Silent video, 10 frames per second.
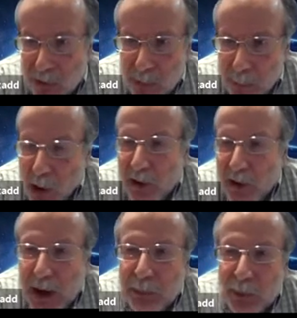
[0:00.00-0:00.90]
or they're
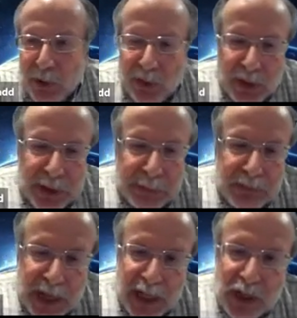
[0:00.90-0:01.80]
partnering up with uh,
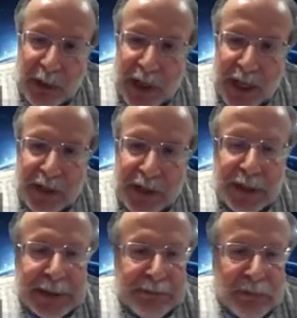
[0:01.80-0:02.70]
expertise.
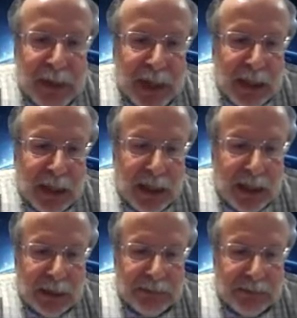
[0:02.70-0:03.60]

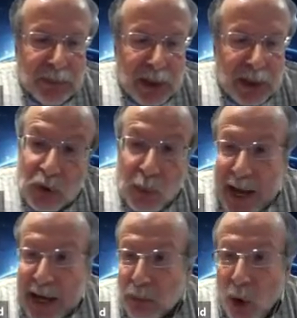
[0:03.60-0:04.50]
Um, another
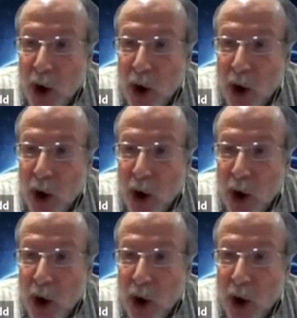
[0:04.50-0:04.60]
random